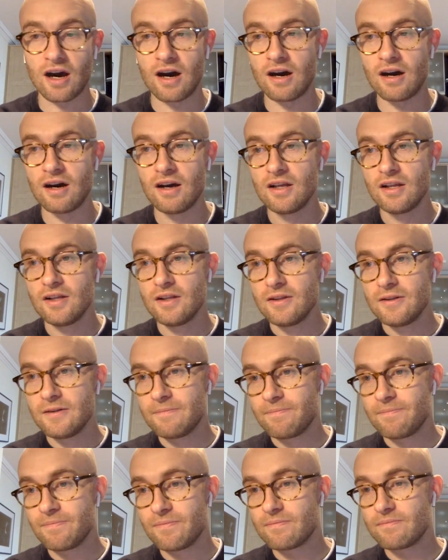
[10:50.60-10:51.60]
are
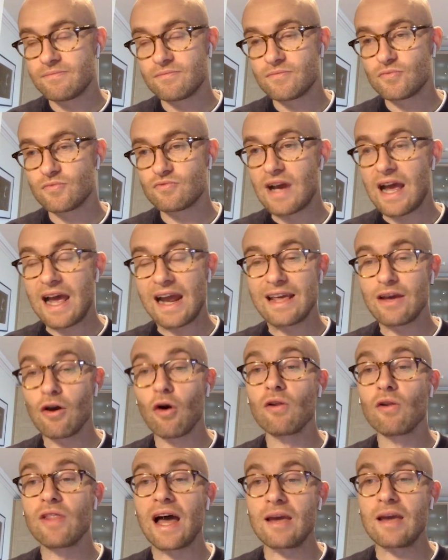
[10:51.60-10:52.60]

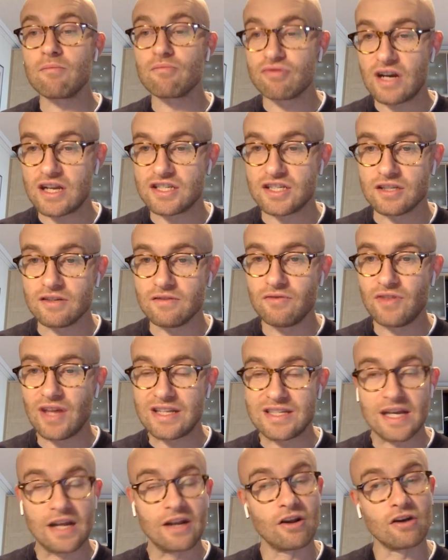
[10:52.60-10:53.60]
rarely all that impressive.
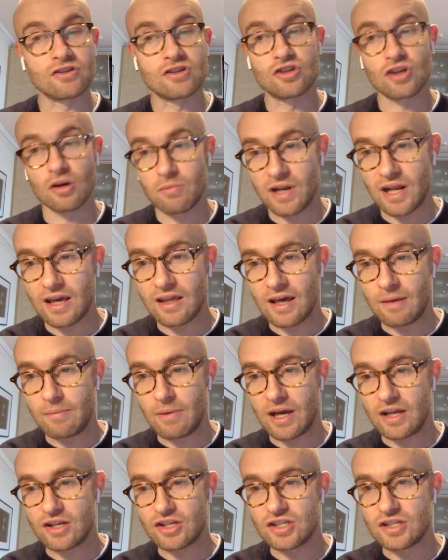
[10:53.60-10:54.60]
They tend not to dominate
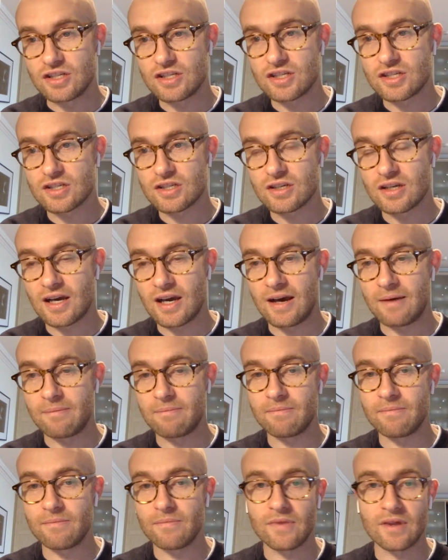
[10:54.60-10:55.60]
their matches.
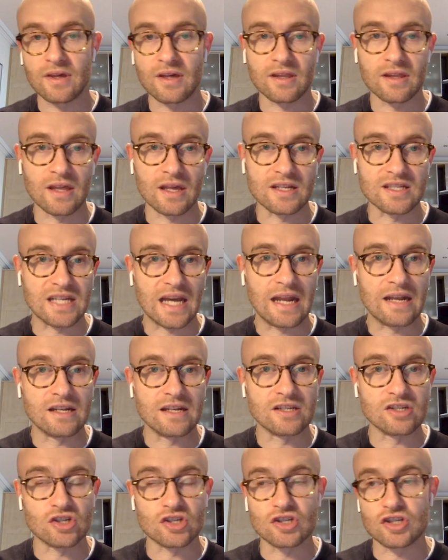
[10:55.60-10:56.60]
They
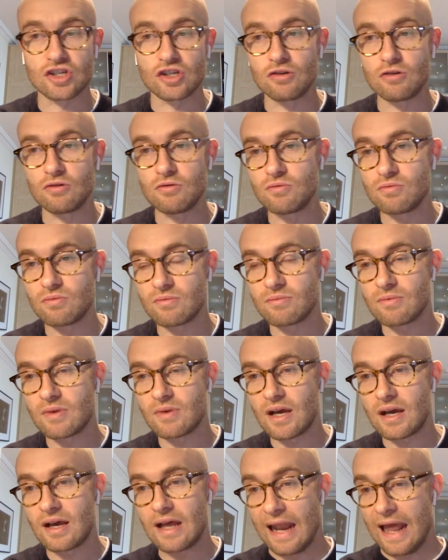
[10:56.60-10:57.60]
tend to
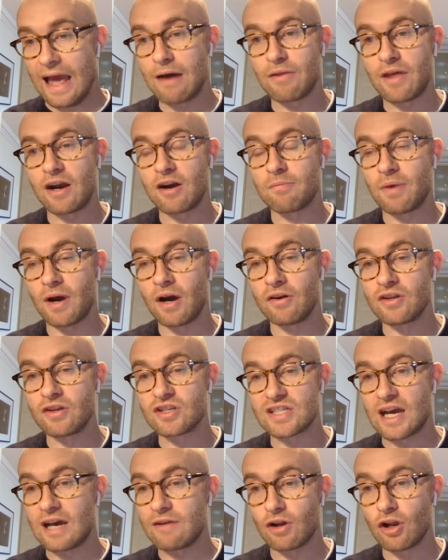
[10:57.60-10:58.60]
allow their
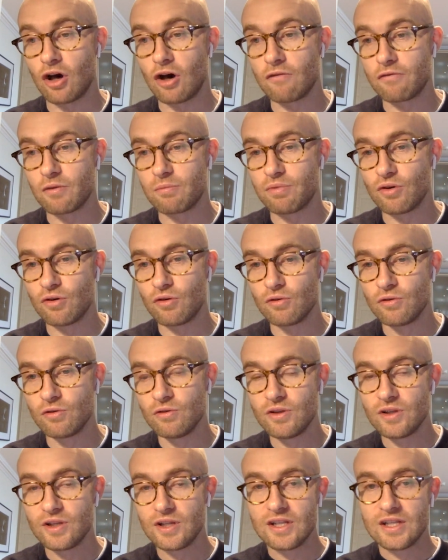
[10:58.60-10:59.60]
opponents to have a lot of the
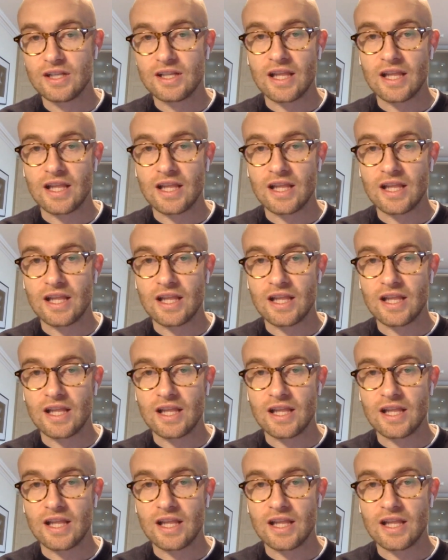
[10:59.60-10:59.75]
ball,